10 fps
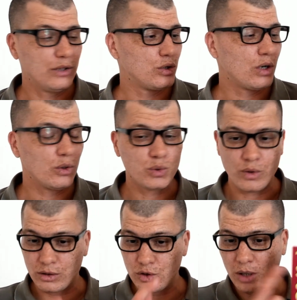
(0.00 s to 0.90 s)
Just go to
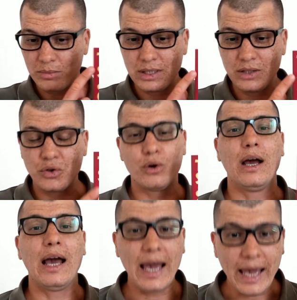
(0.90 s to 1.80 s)
the Job
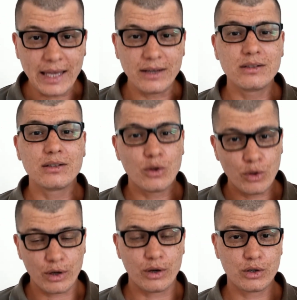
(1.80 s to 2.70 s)
Seeker and
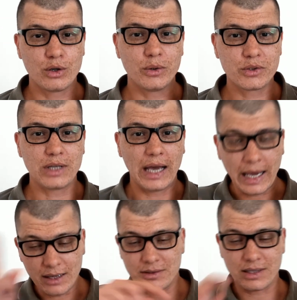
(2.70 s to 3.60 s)
the Coach,
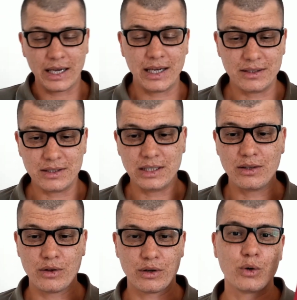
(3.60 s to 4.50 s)
and
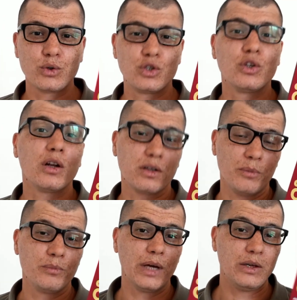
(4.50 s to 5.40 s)

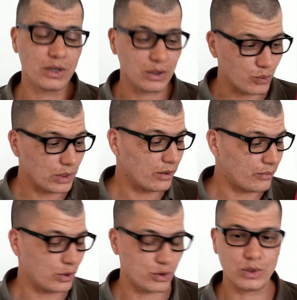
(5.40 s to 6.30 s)
thecoach.com, and you can read the
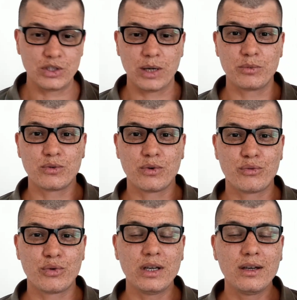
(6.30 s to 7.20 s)
first 3 chapters for
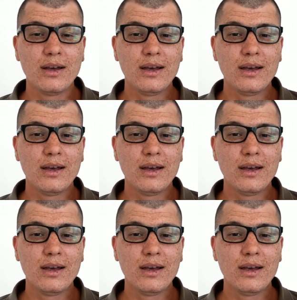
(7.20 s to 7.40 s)
free.